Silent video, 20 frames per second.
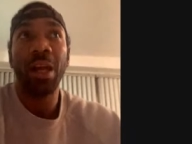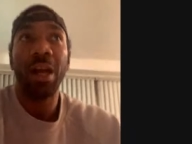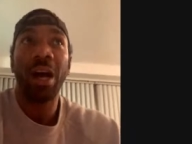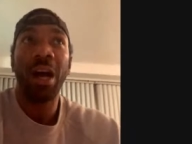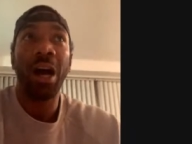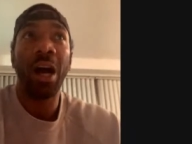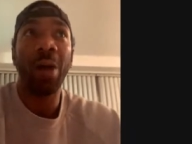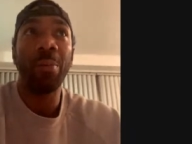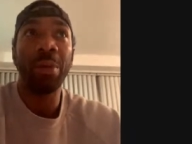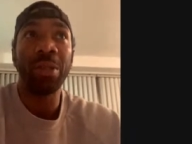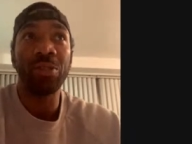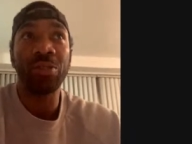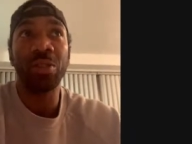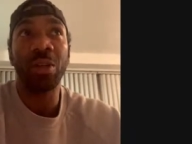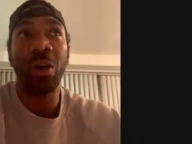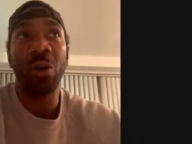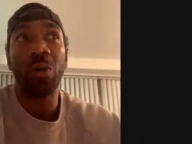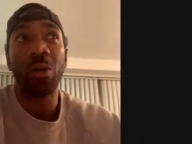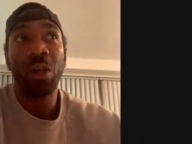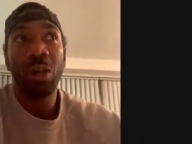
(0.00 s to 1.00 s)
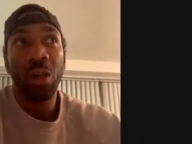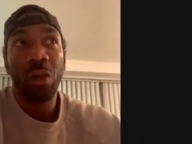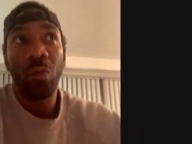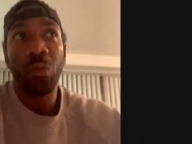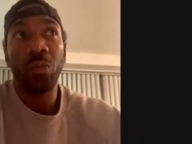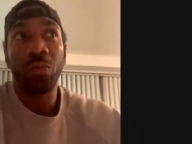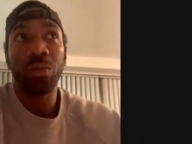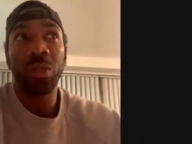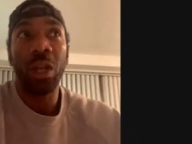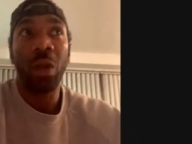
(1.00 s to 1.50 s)
And so,
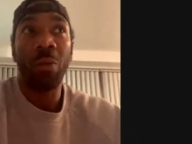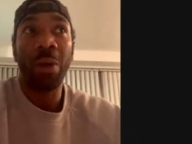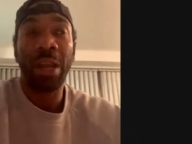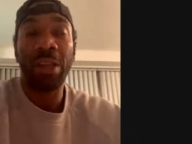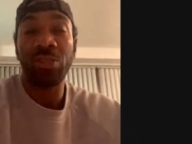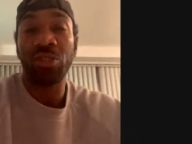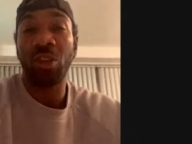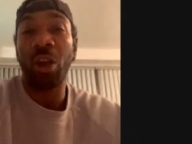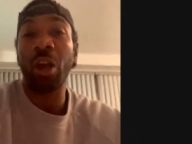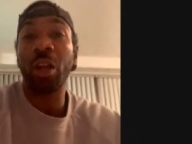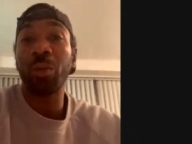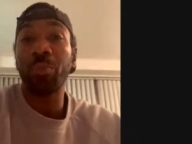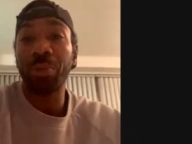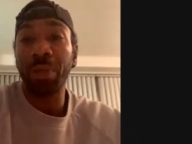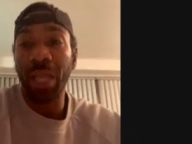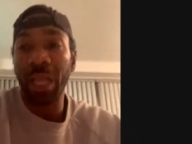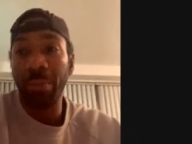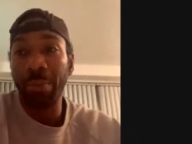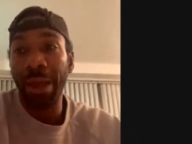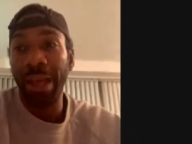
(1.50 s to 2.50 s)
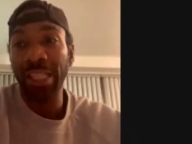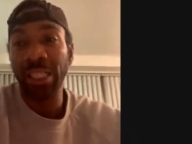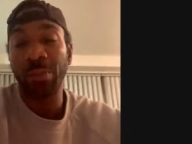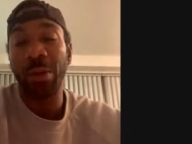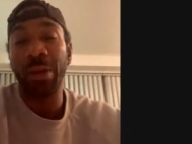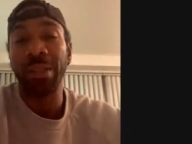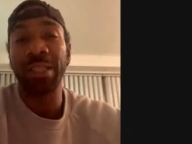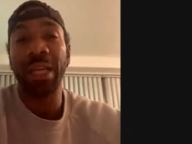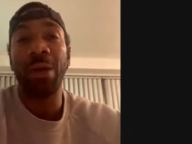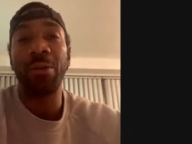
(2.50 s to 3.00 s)
when I started playing
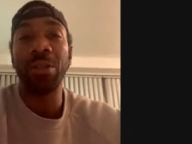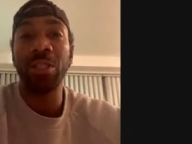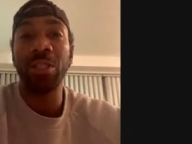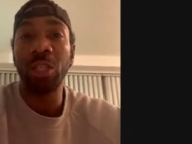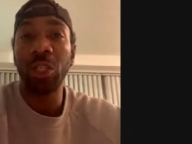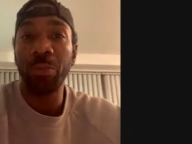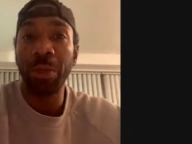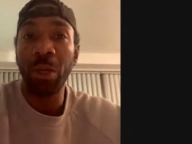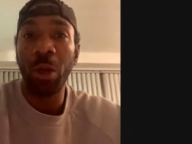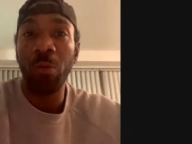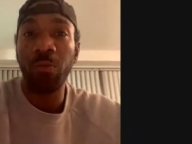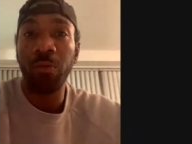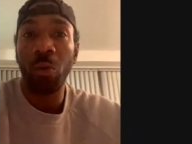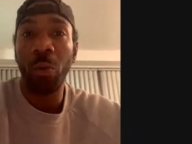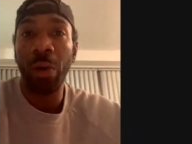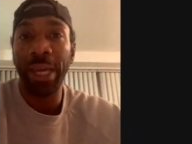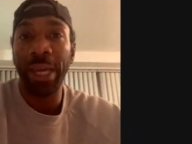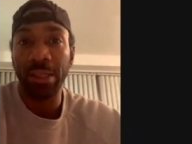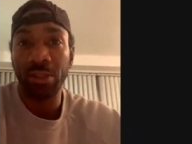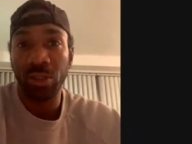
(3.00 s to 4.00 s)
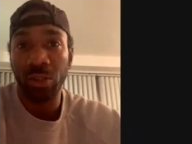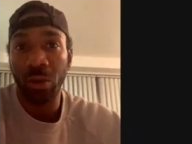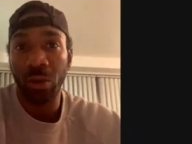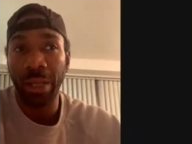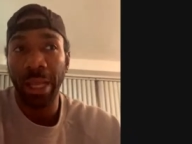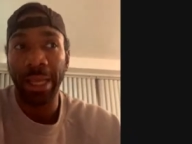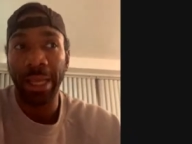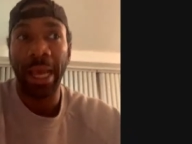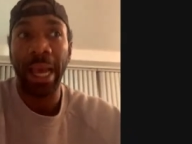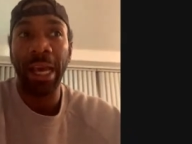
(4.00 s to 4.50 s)
basketballs, I was a little bit overweight. So
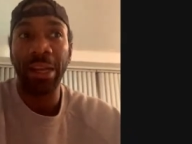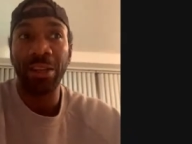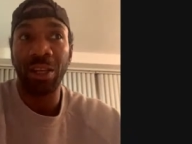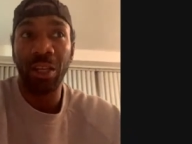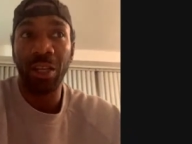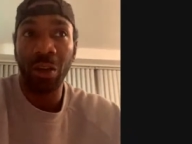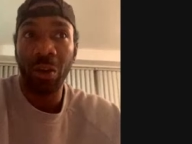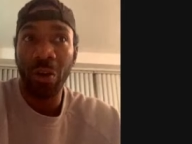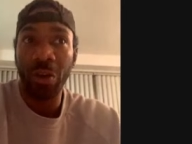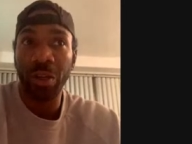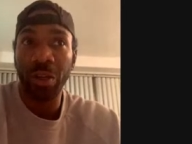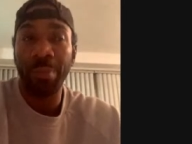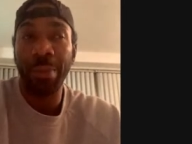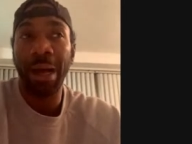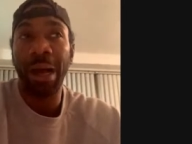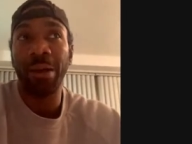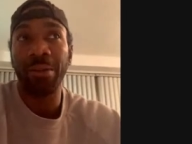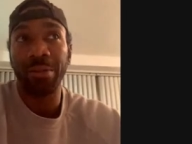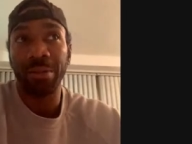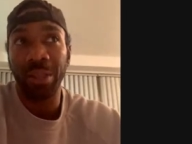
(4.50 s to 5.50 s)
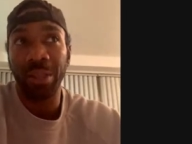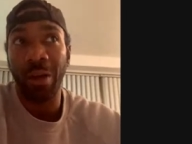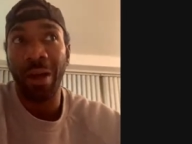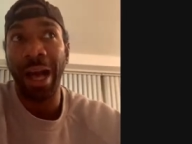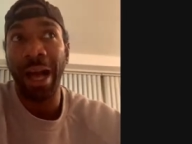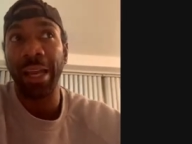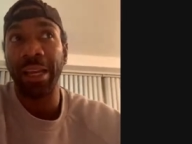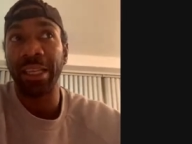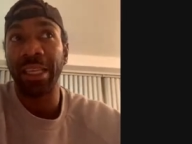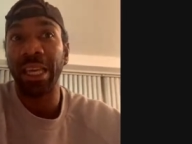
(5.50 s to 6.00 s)
like I had to learn about,
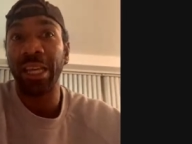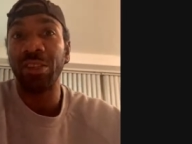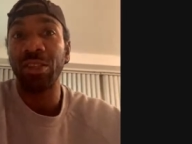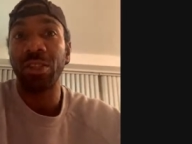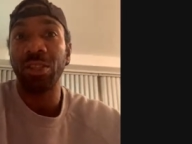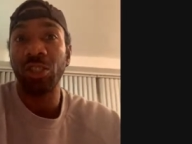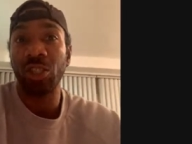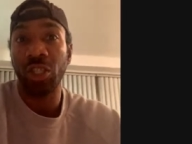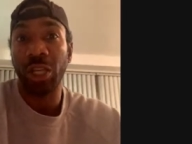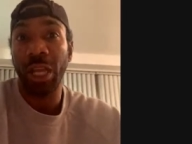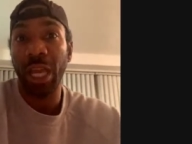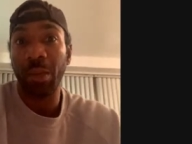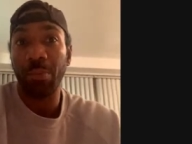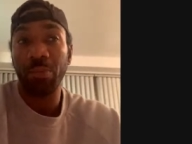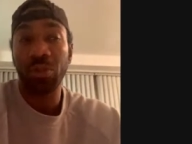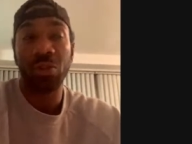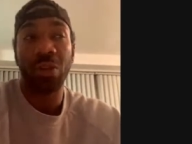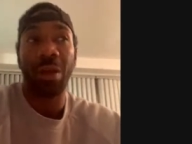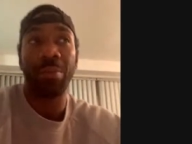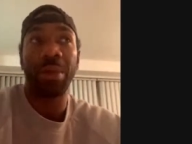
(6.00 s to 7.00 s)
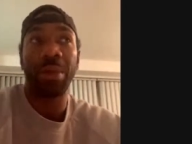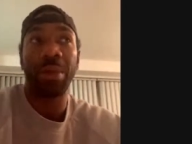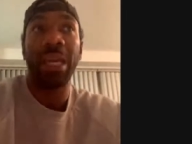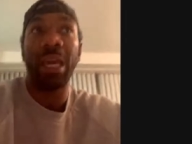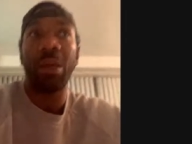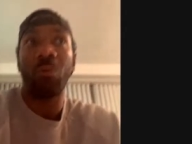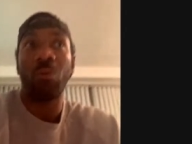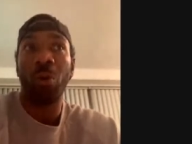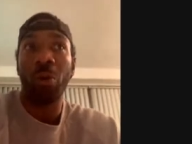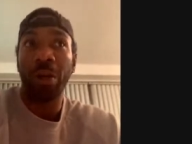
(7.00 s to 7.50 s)
how to get in shape. So I
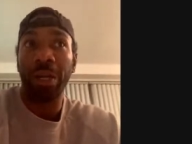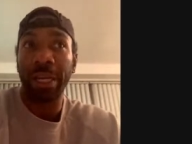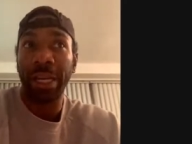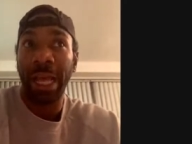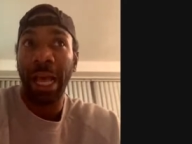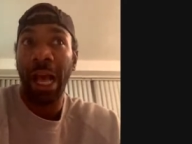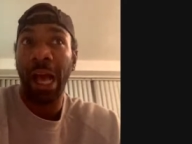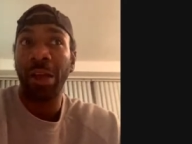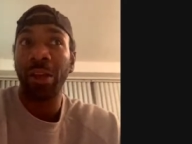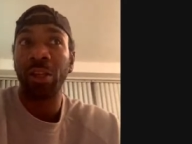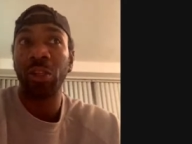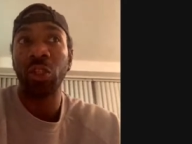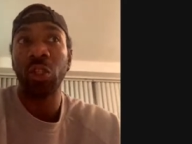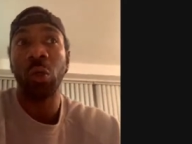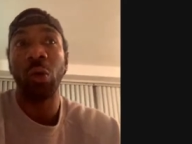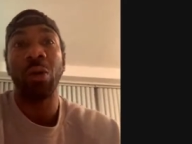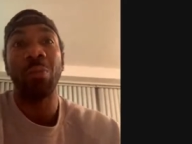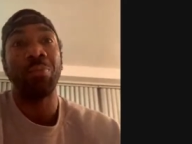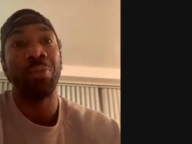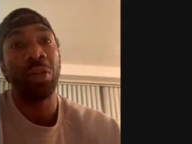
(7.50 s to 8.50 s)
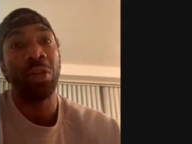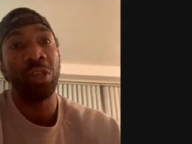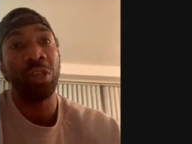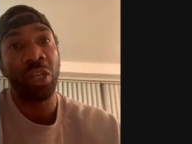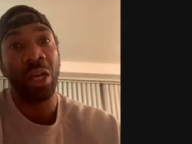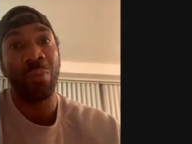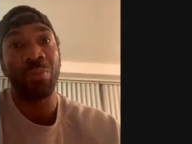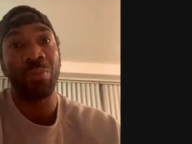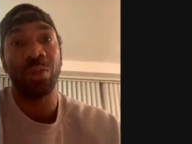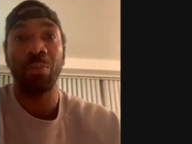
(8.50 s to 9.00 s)
began working out and doing
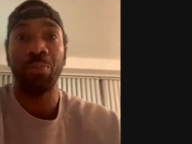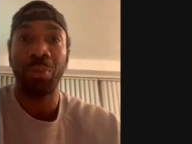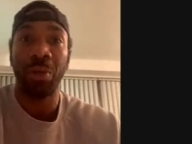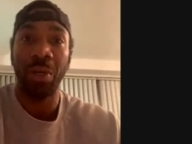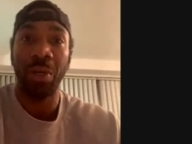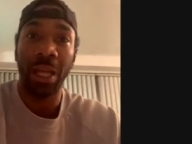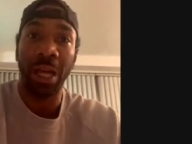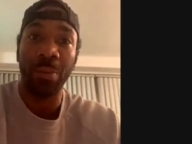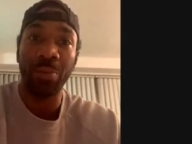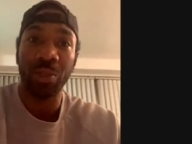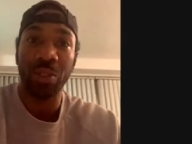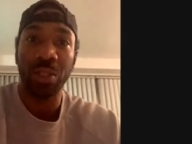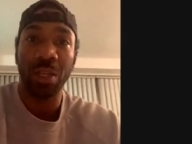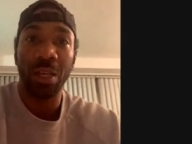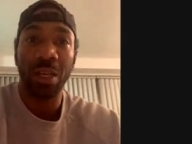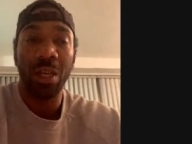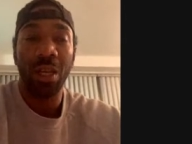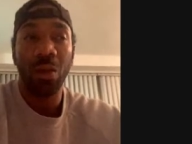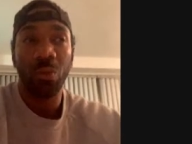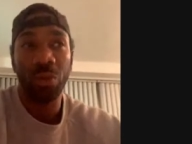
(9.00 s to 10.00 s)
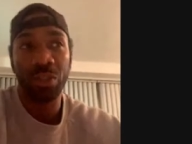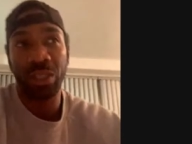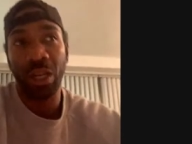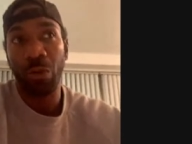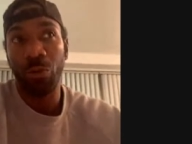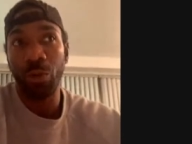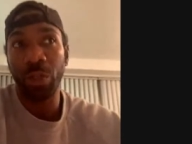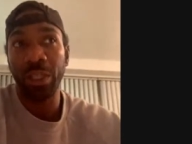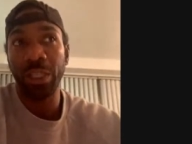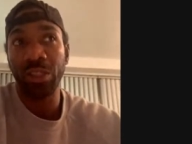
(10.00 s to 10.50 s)
push-ups and pull-ups, which I
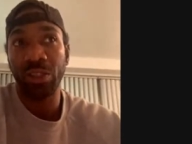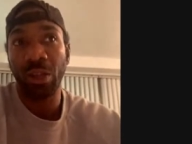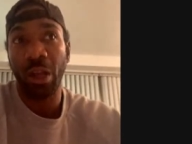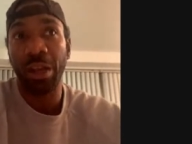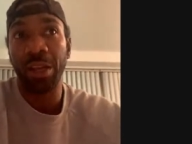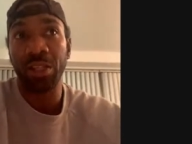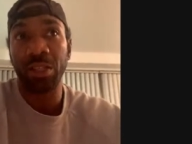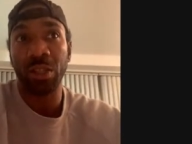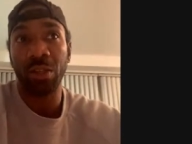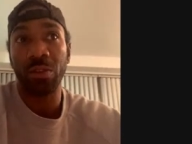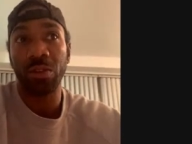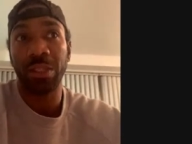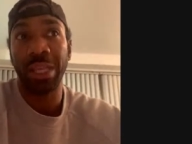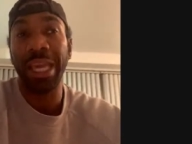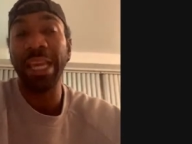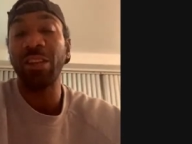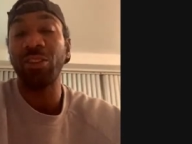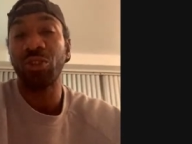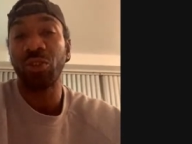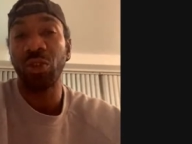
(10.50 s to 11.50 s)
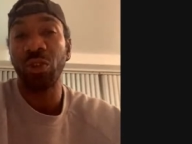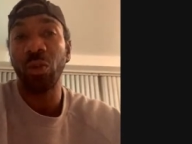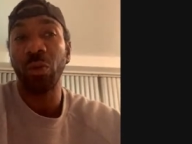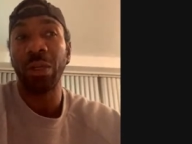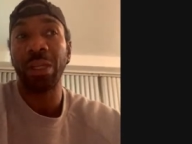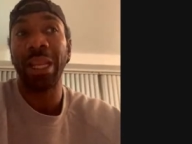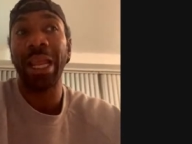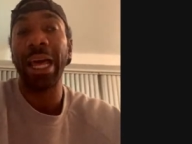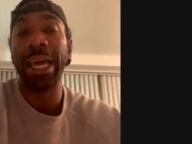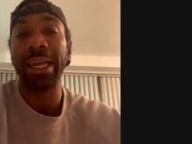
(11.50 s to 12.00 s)
really started to take to
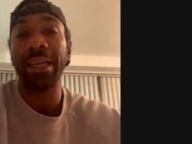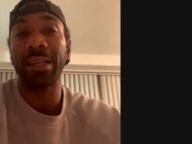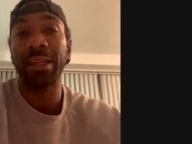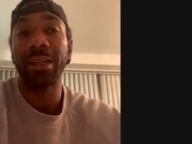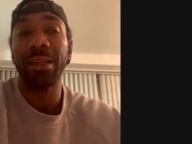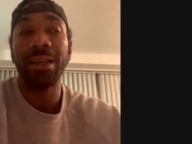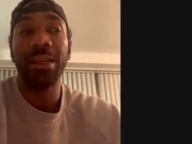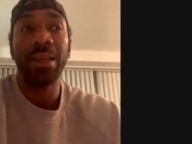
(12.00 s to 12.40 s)
and like.